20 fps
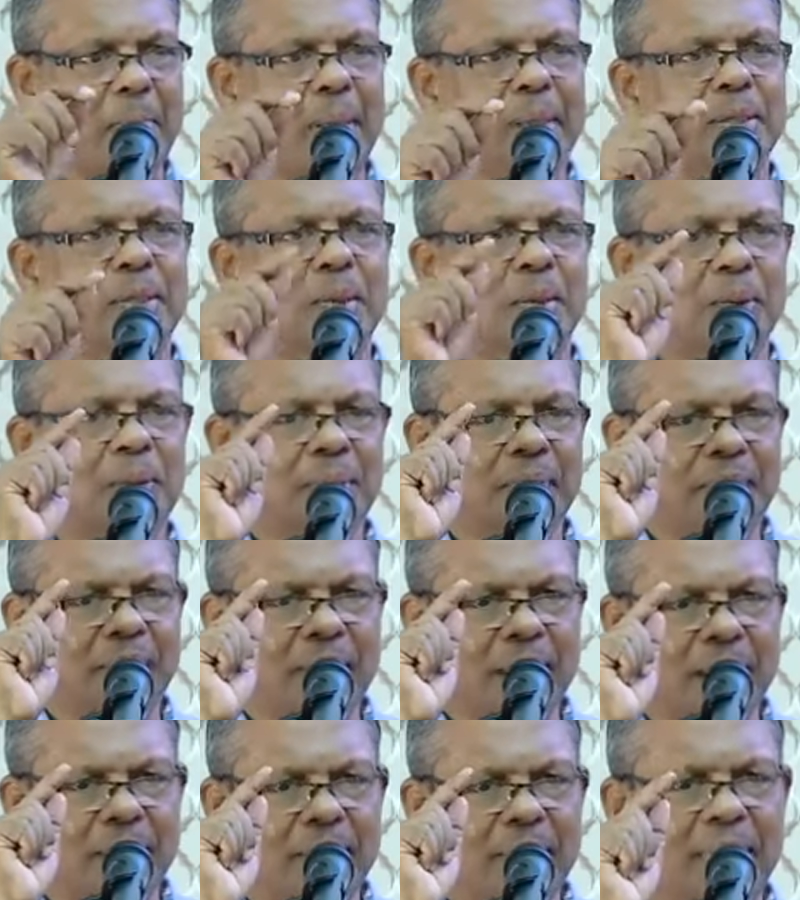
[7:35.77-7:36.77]
So
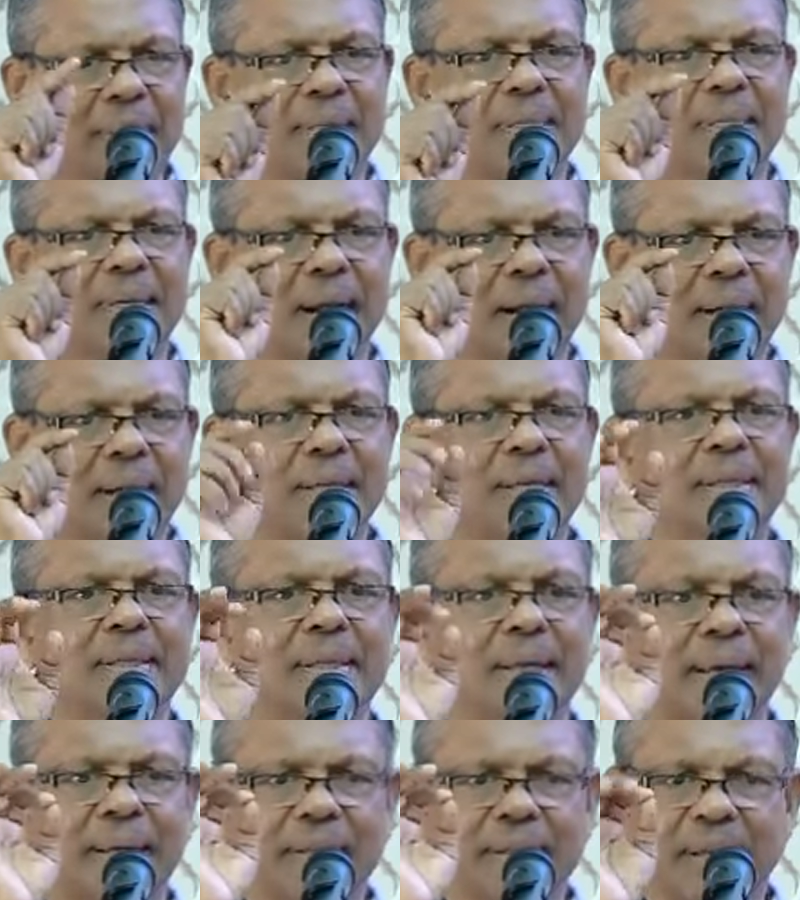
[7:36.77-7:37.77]
Dhamma study
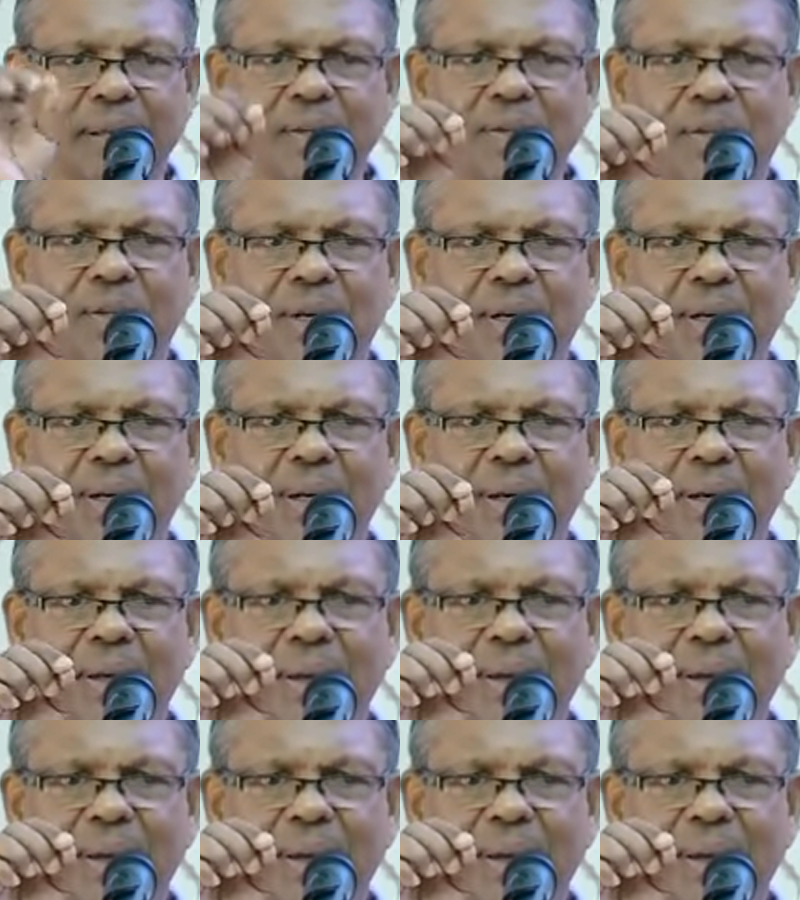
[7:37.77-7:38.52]
is essential,